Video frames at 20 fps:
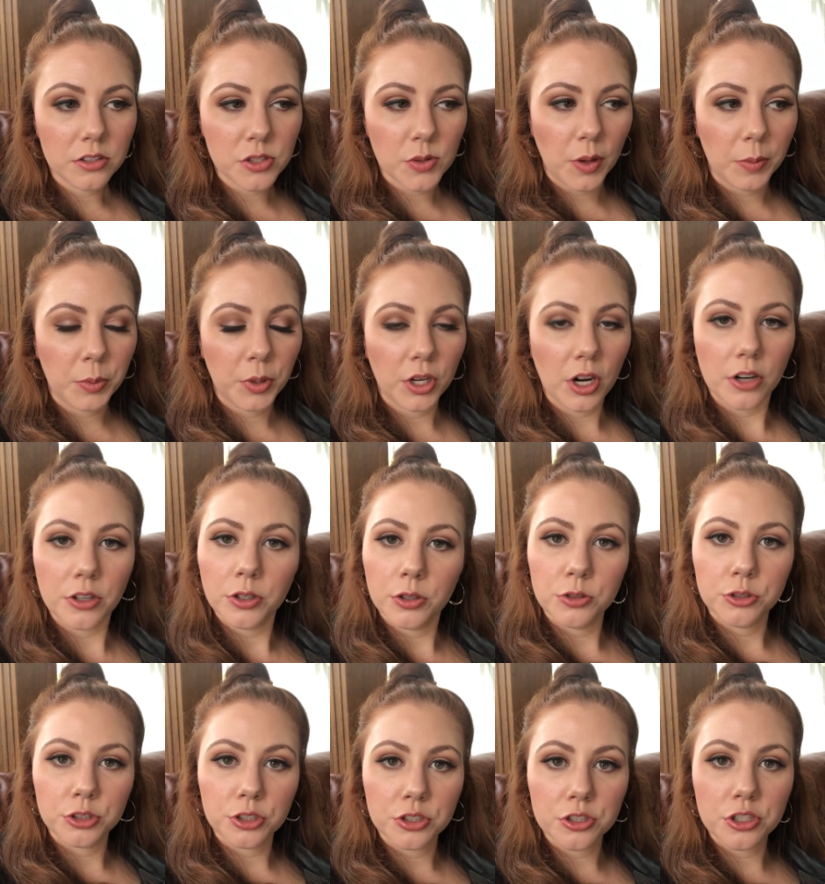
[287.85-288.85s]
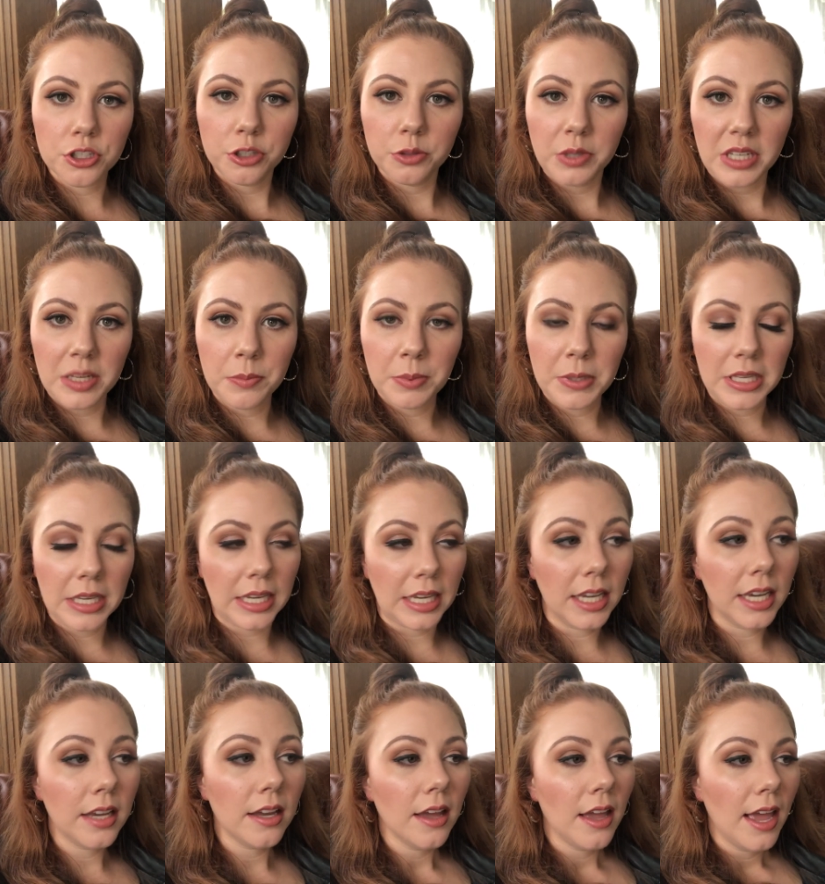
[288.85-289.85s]
So I put on Hozier's new
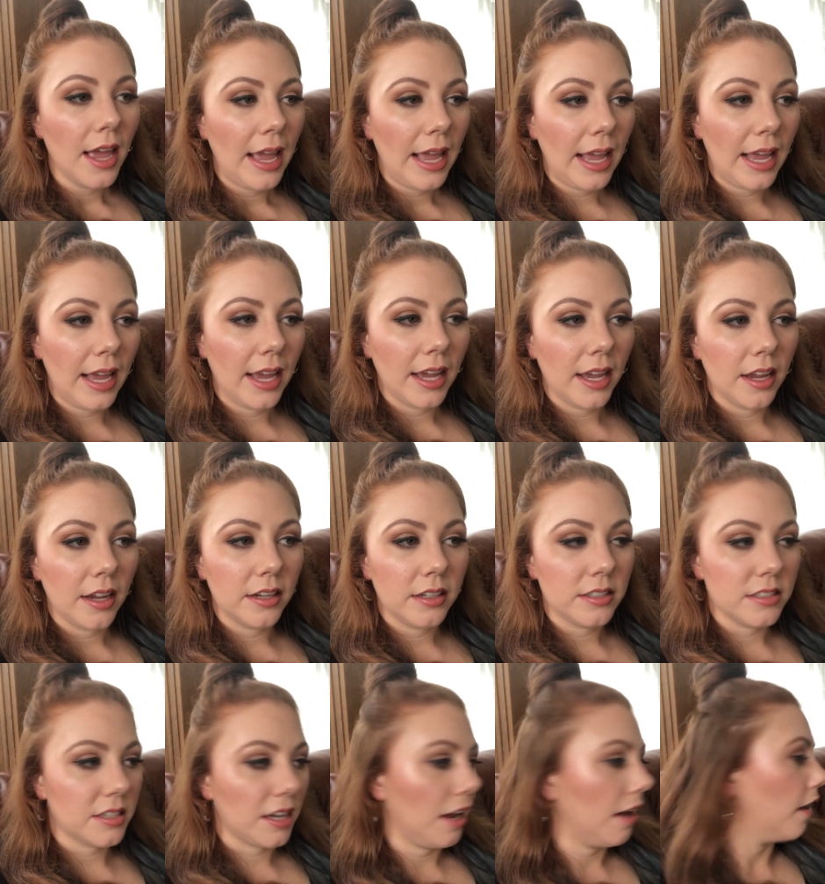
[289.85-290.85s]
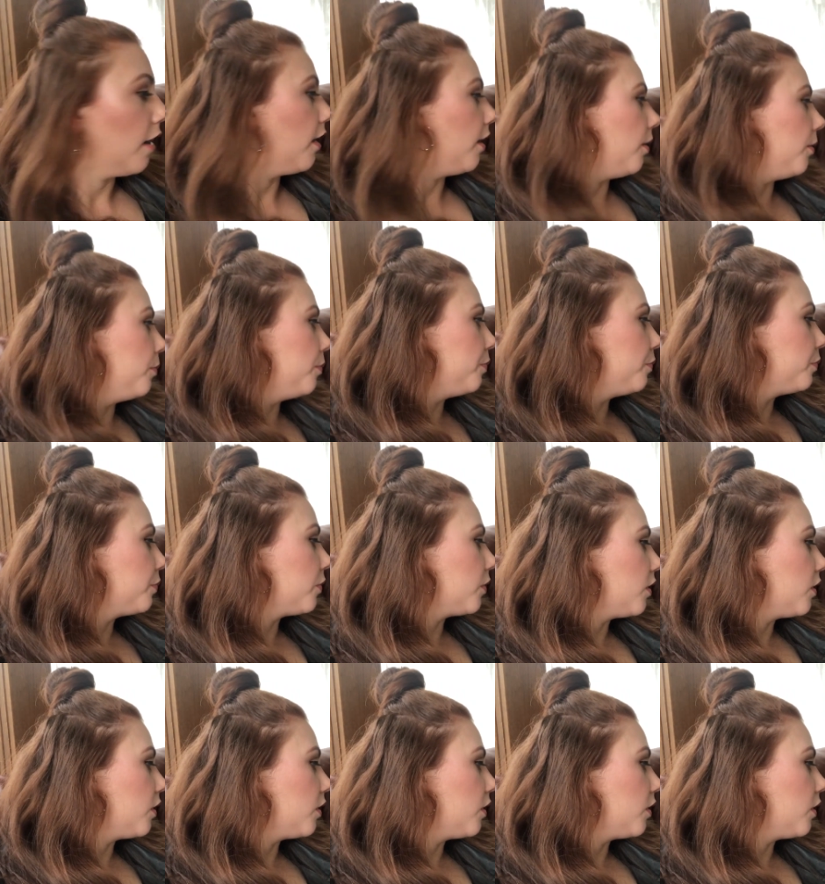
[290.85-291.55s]
EP and um,